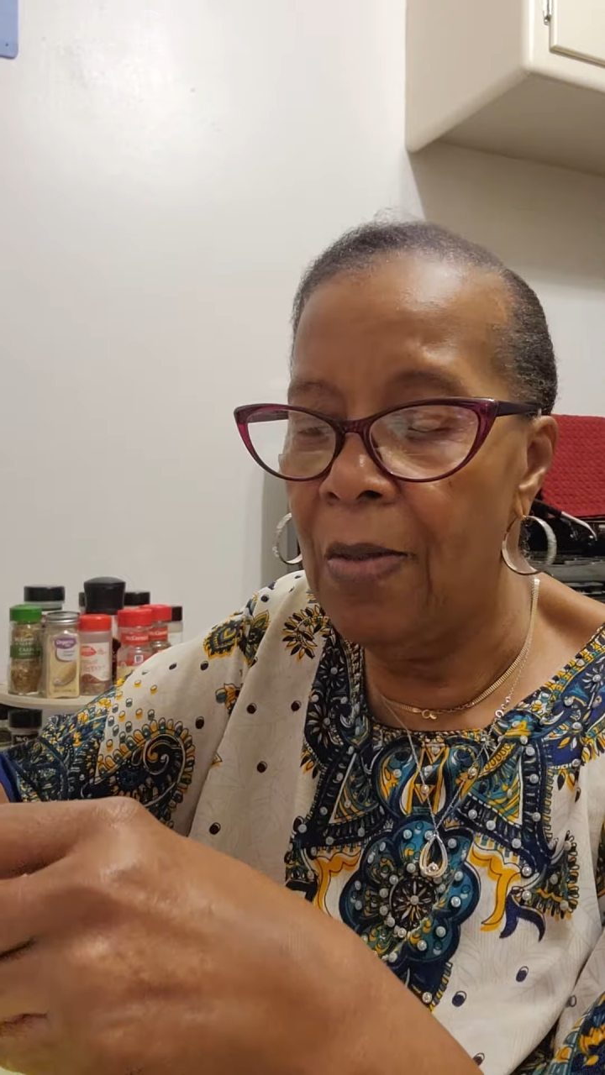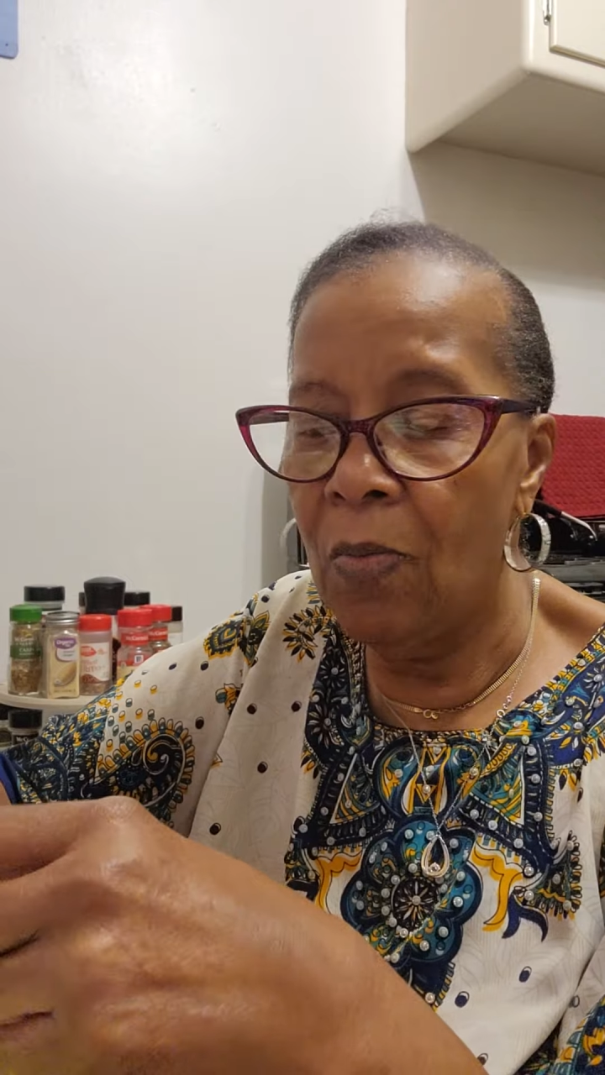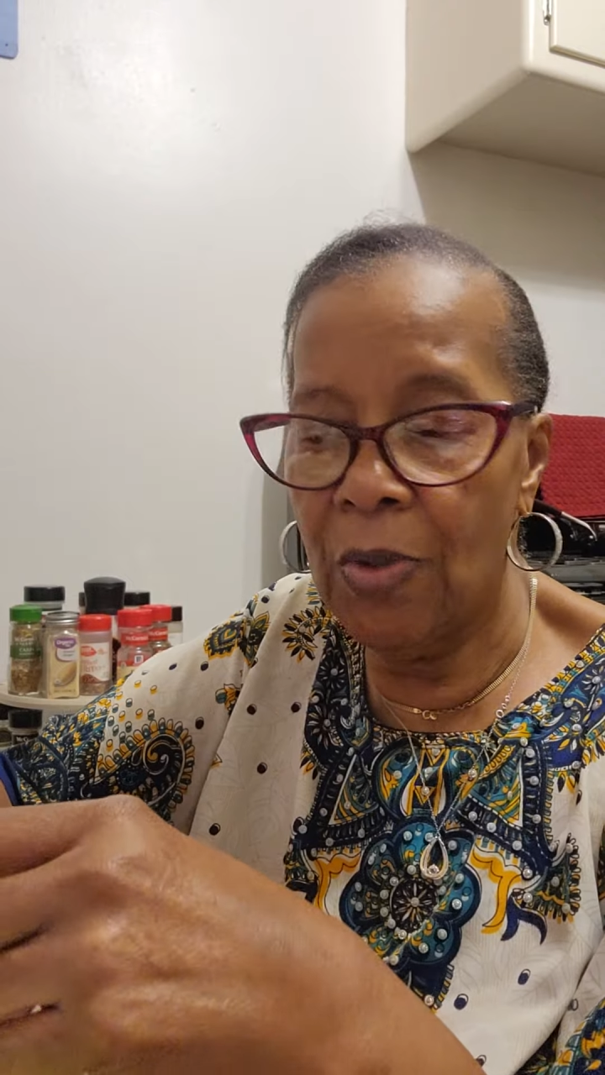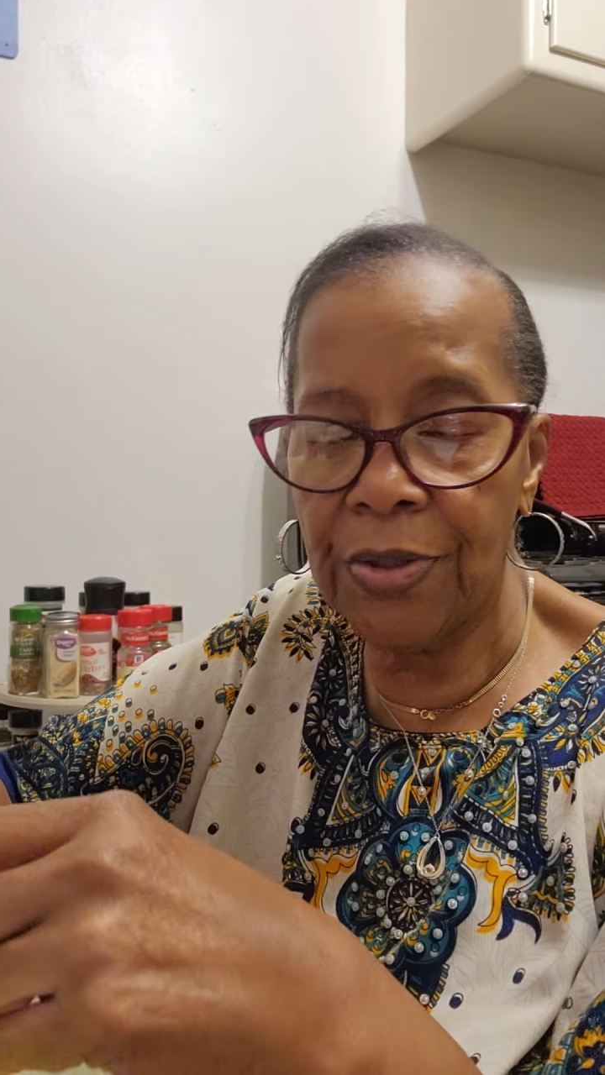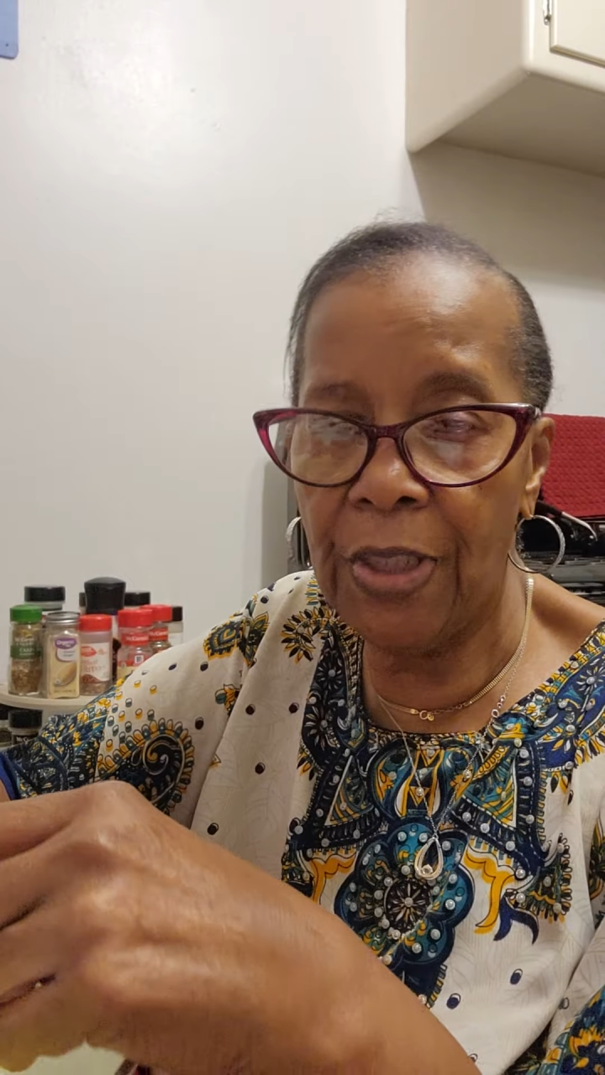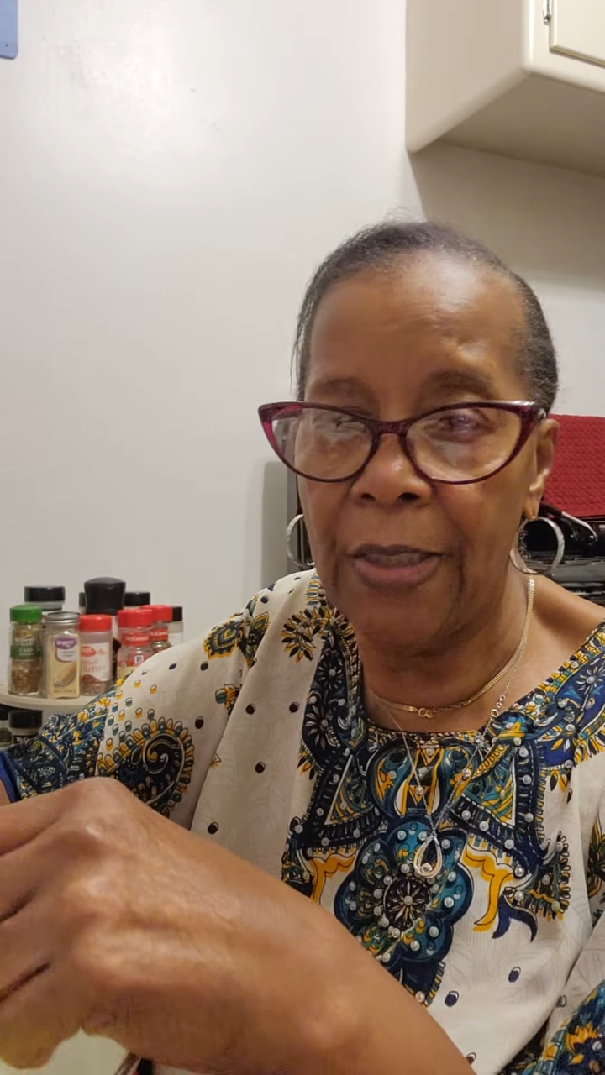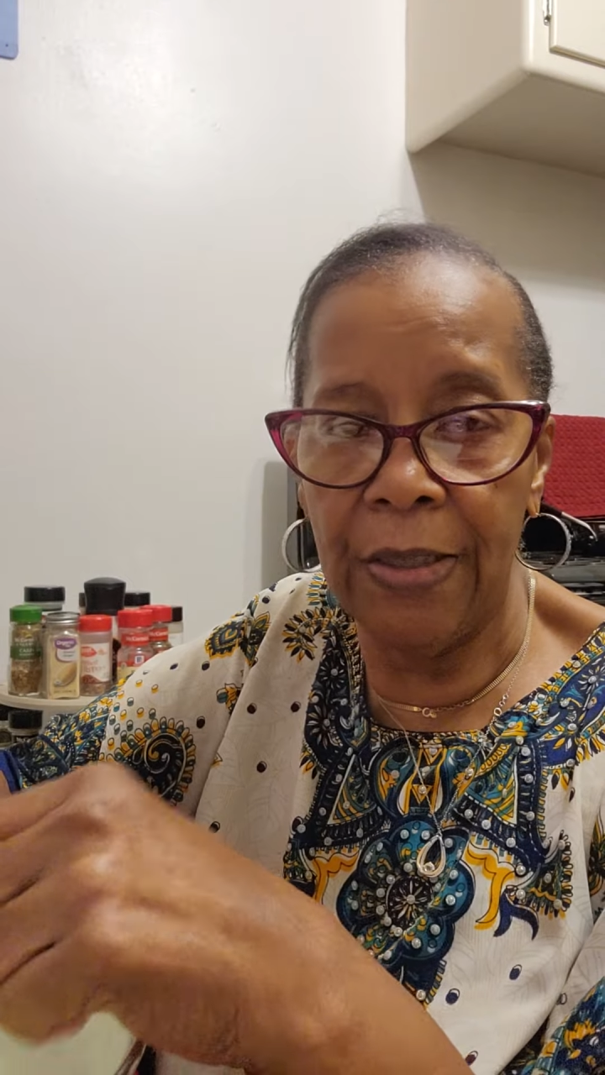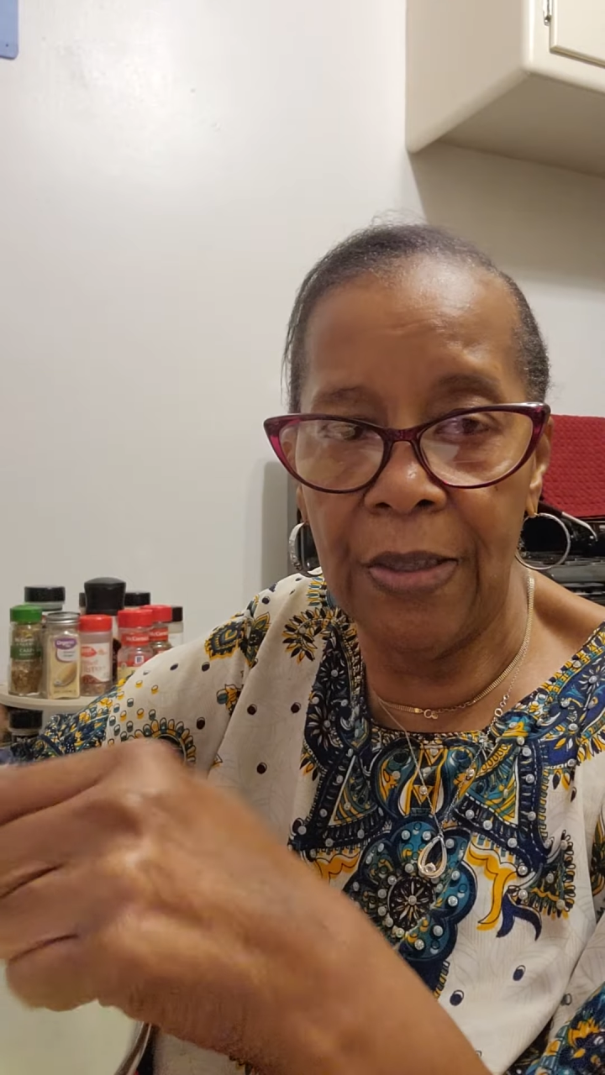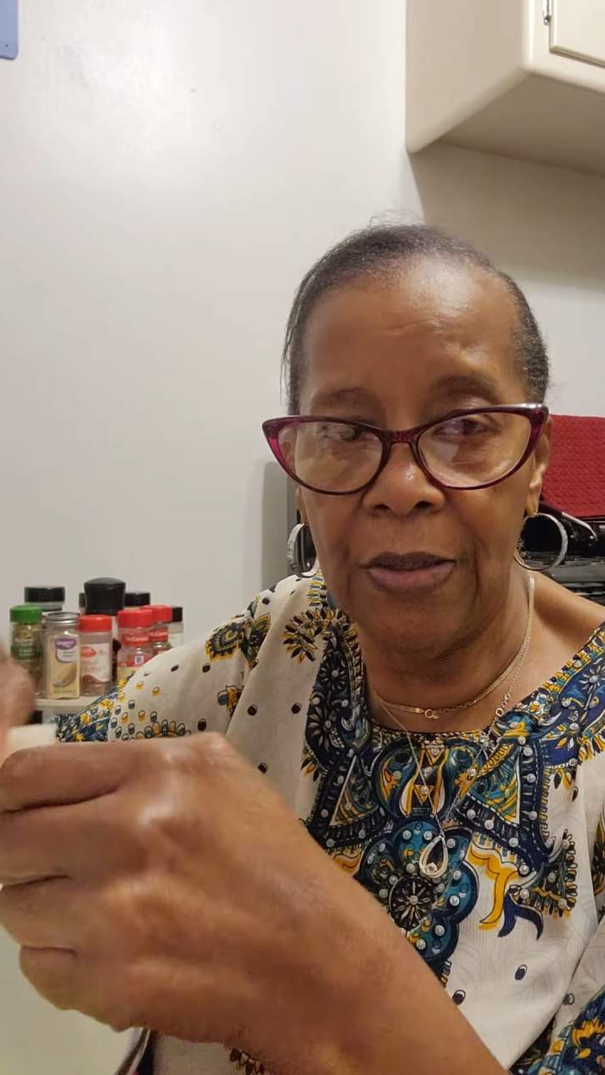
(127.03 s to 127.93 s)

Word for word: once I get